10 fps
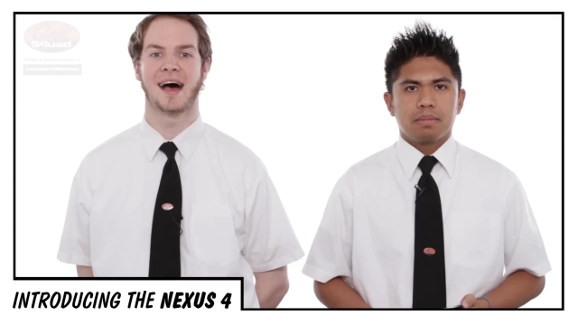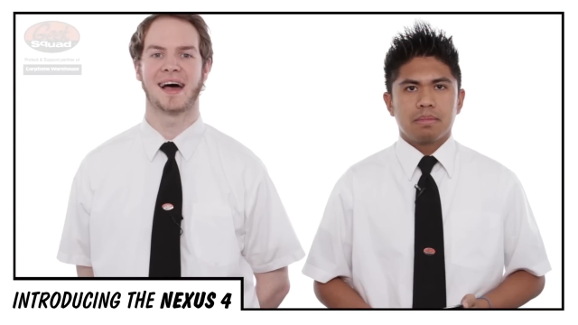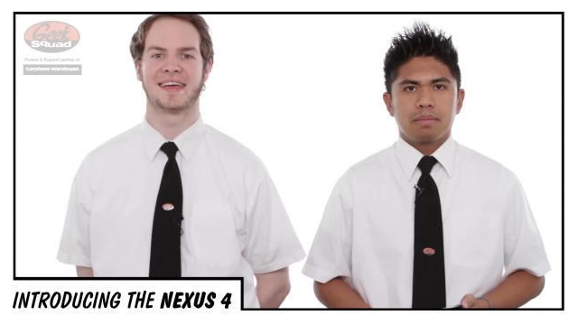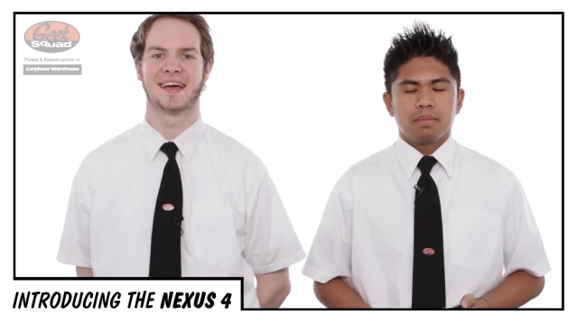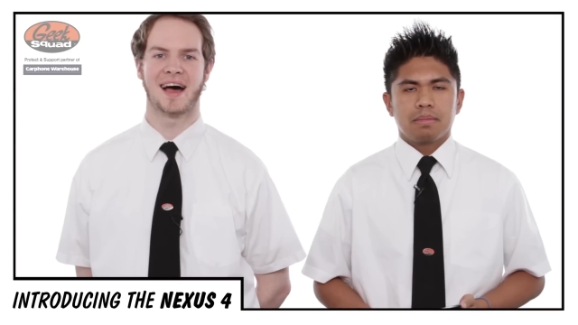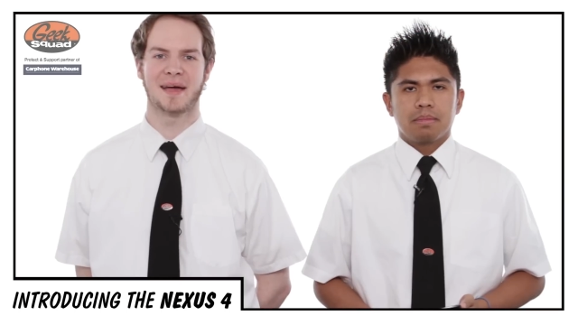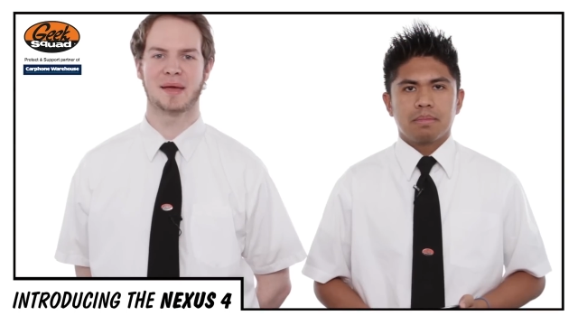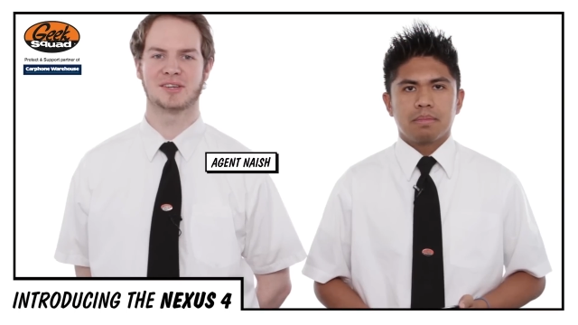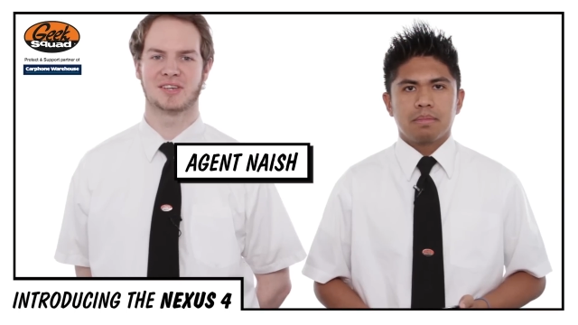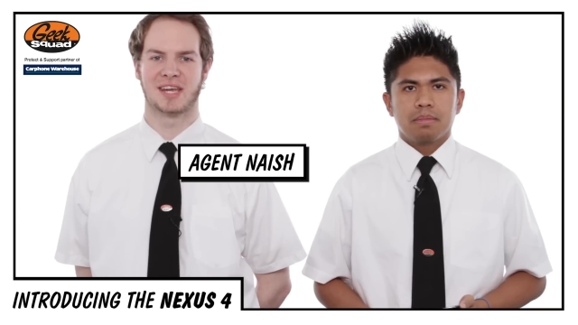Speaker 1: Hi, I'm
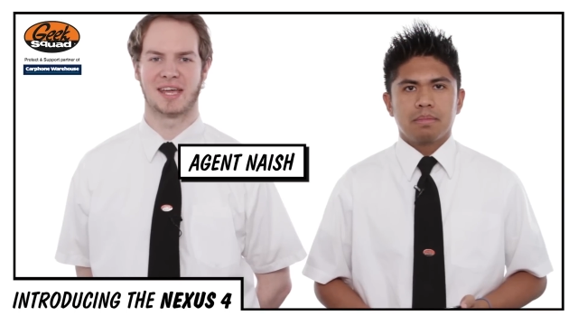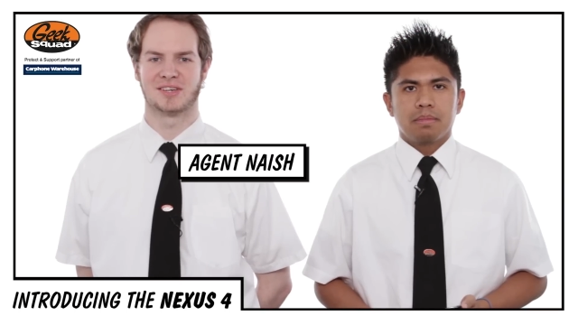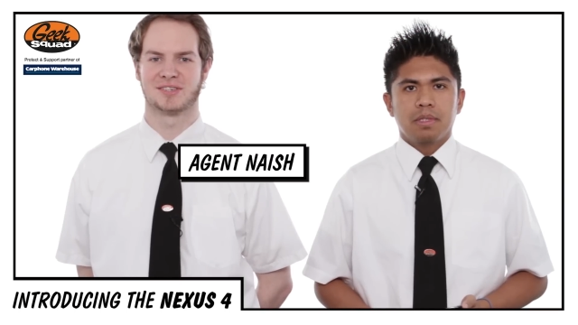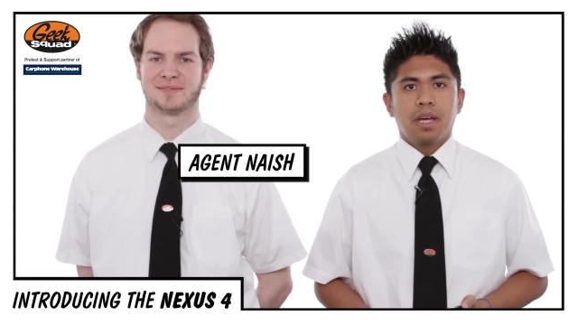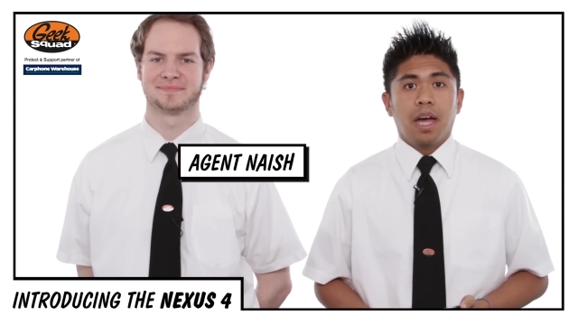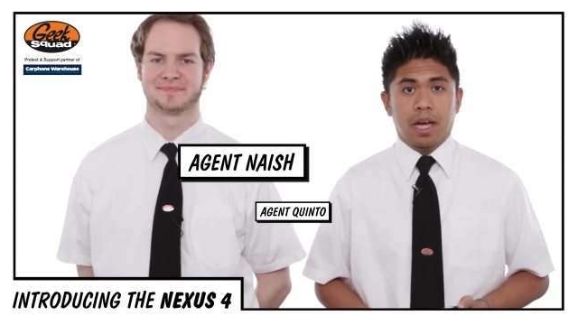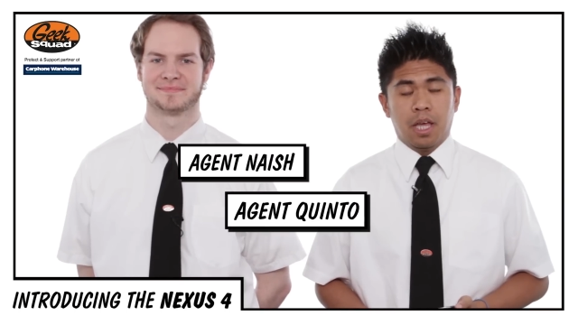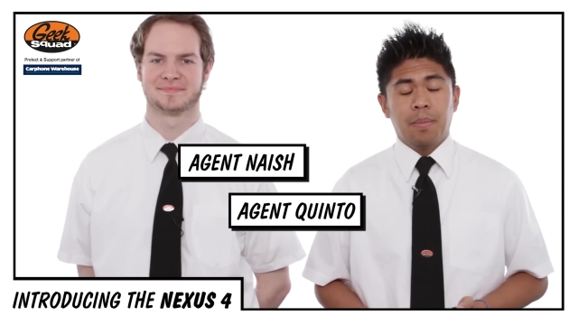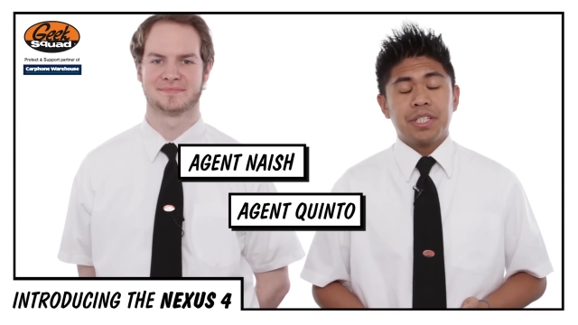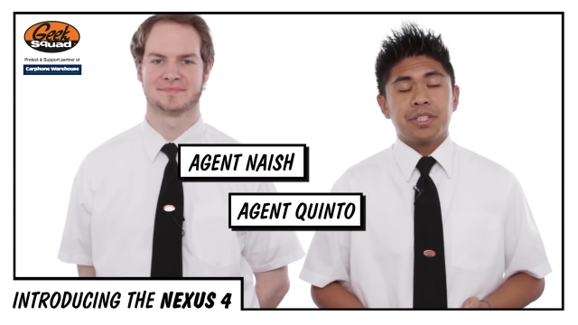Agent Nash, And
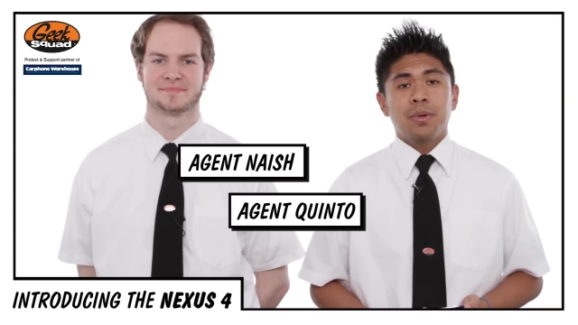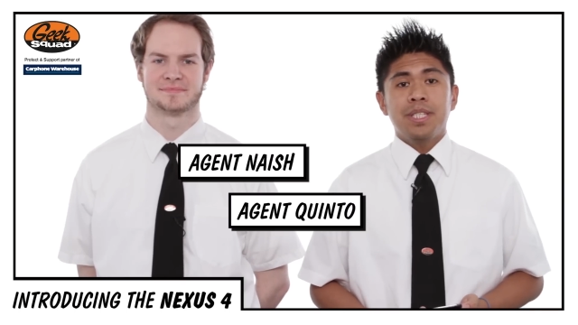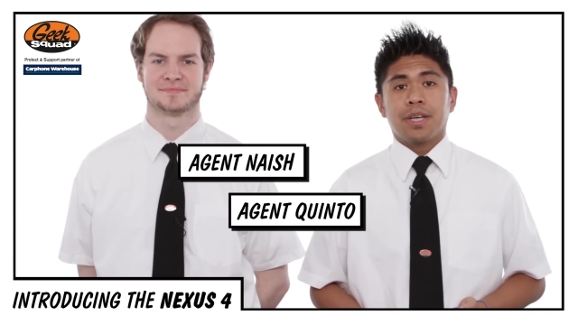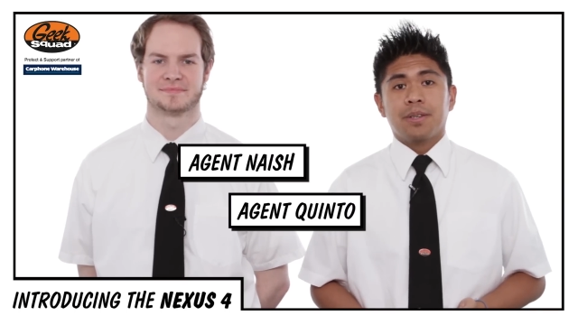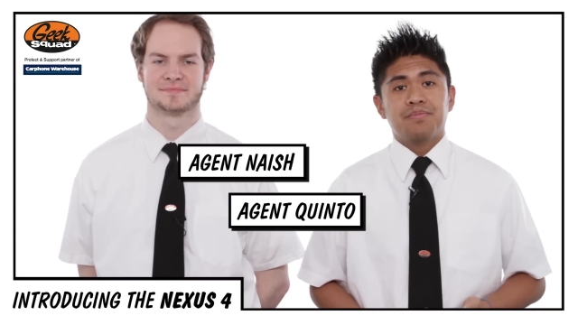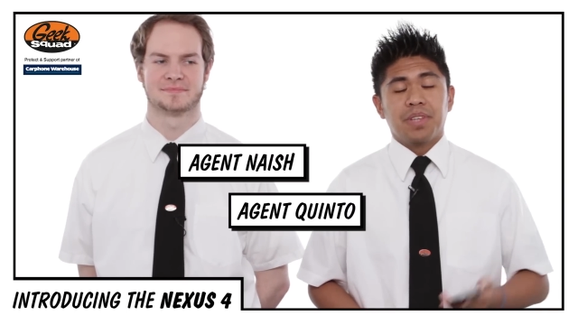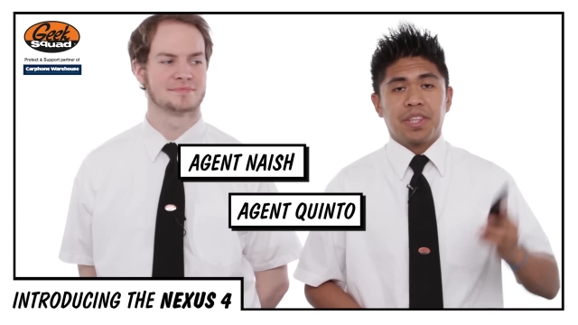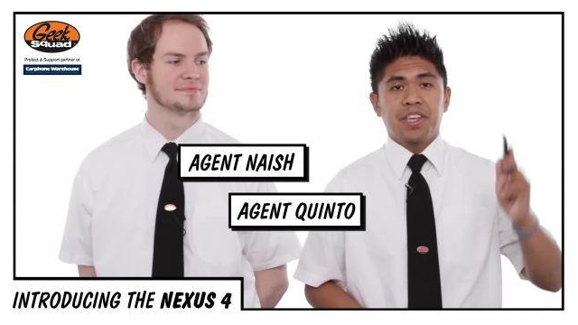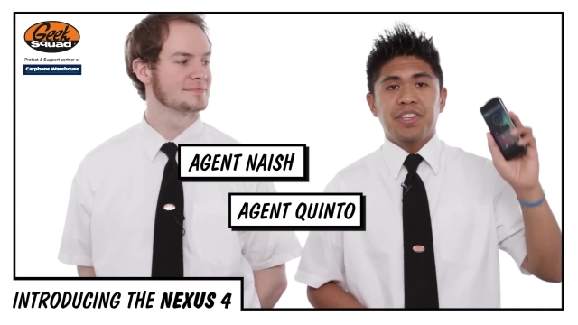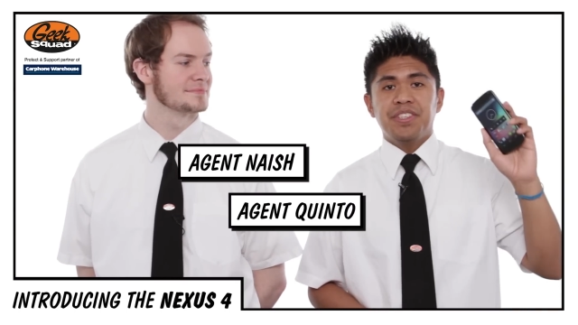I'm Agent Quinto, and
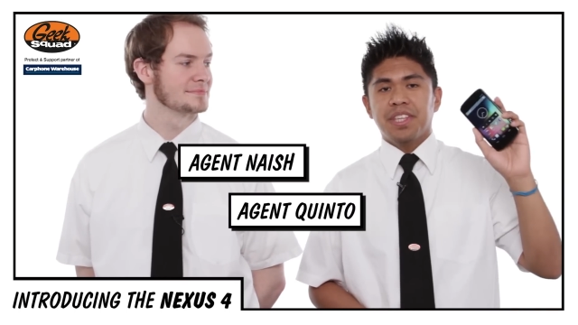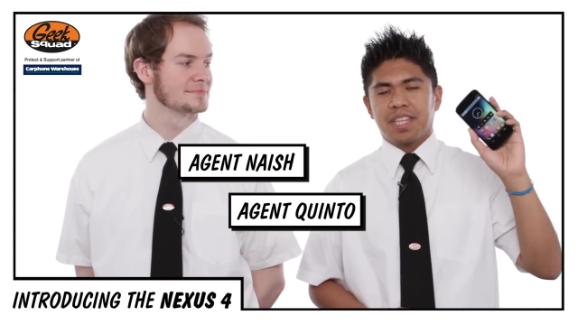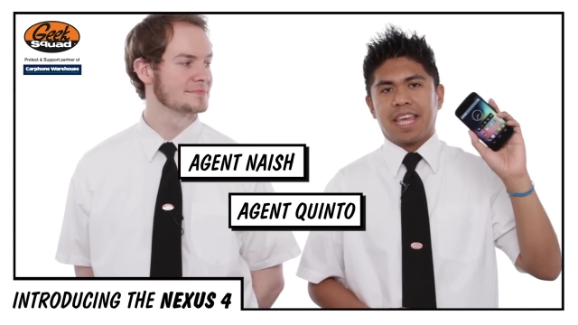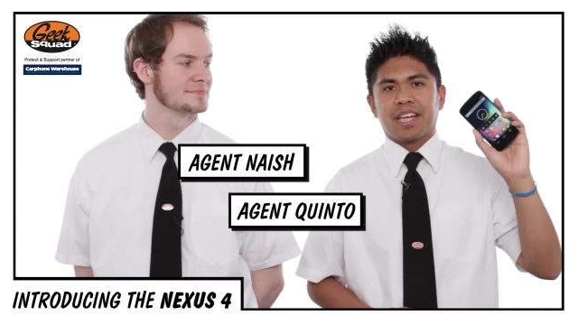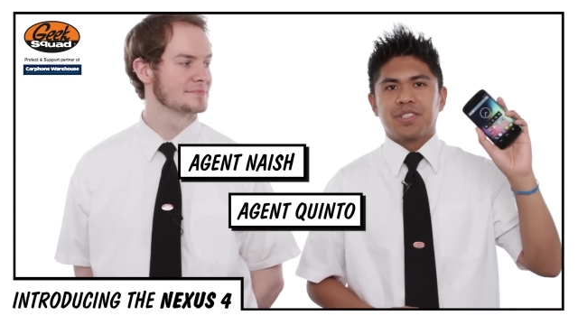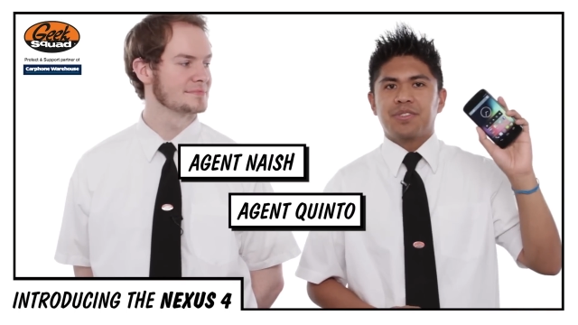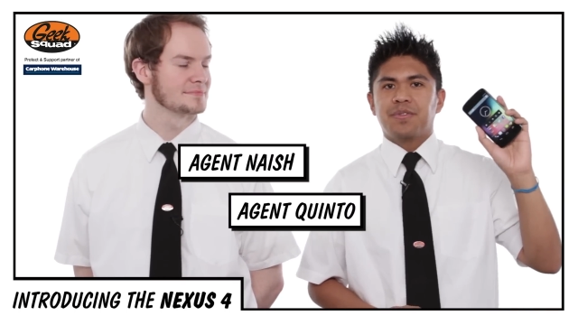this is the Nexus